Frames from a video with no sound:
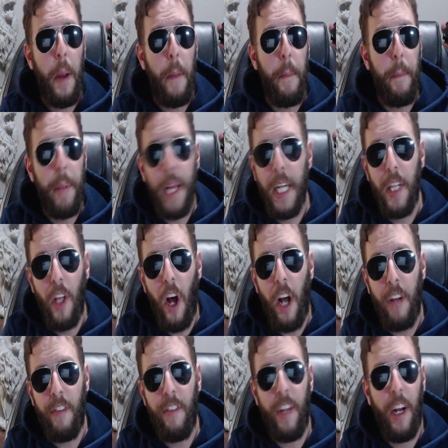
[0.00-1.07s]
Big
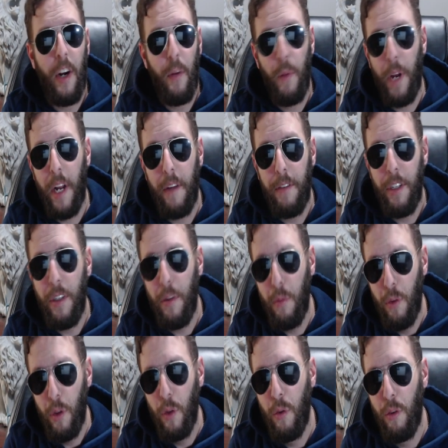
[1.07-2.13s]
loss there. Whenever you
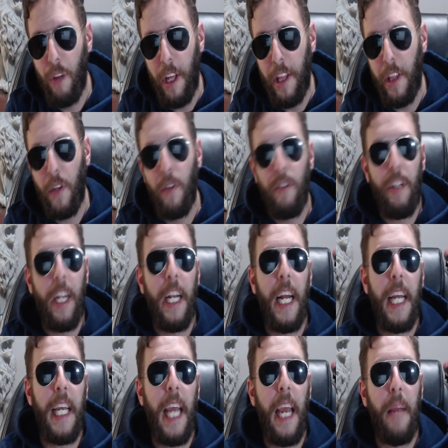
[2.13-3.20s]
lose a Thursday
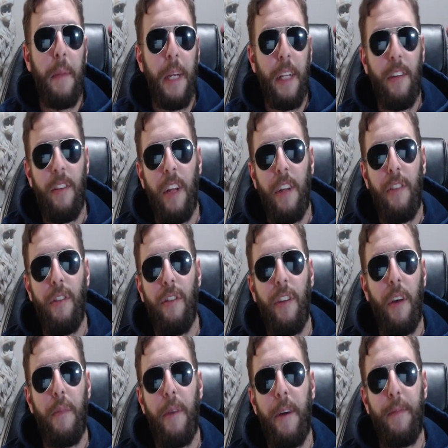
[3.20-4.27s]
night game, it sets
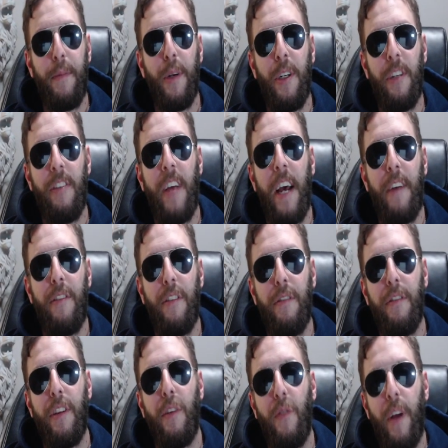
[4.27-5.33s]
yourself up for disaster
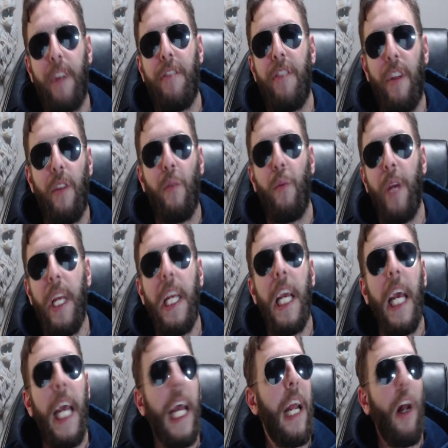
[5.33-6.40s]
for the rest of the week.
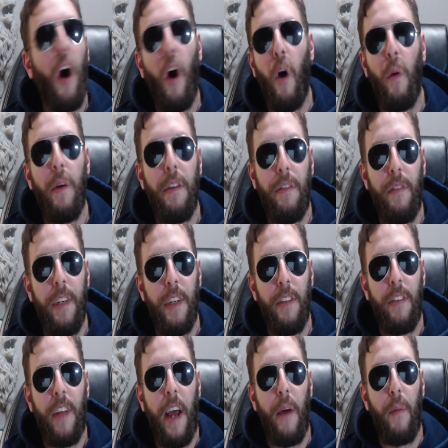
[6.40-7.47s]
It always
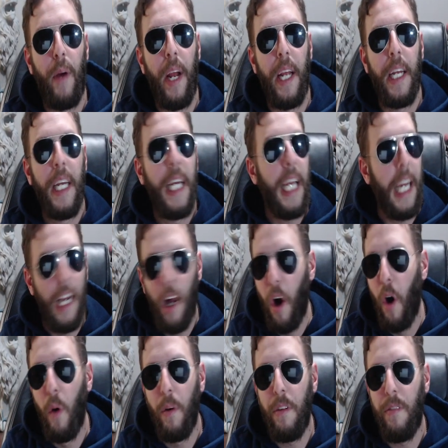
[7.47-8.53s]
feels that way. It
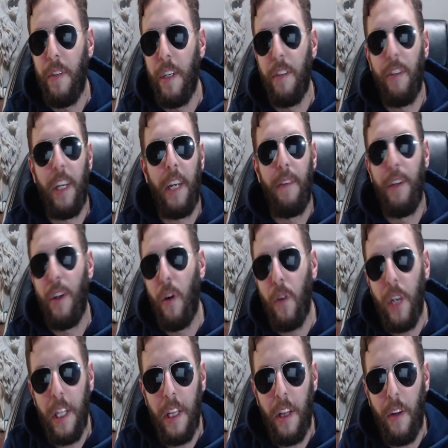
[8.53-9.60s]
always feels like if you don't
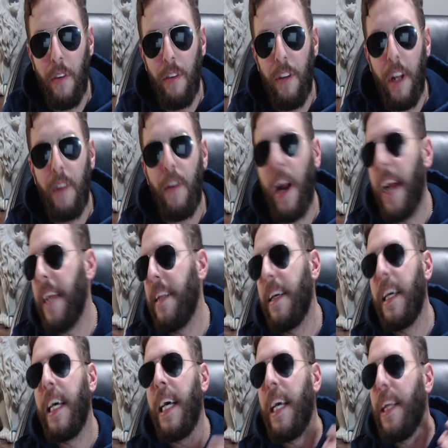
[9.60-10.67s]
get Thursday right,
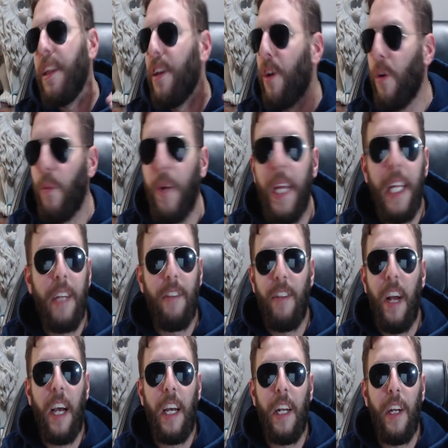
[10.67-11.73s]
your week is
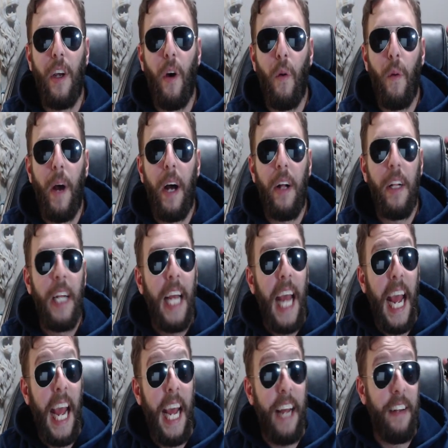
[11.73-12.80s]
not going to go well,
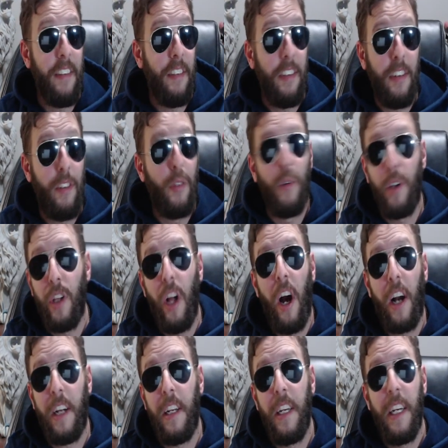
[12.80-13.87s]
and two o'clock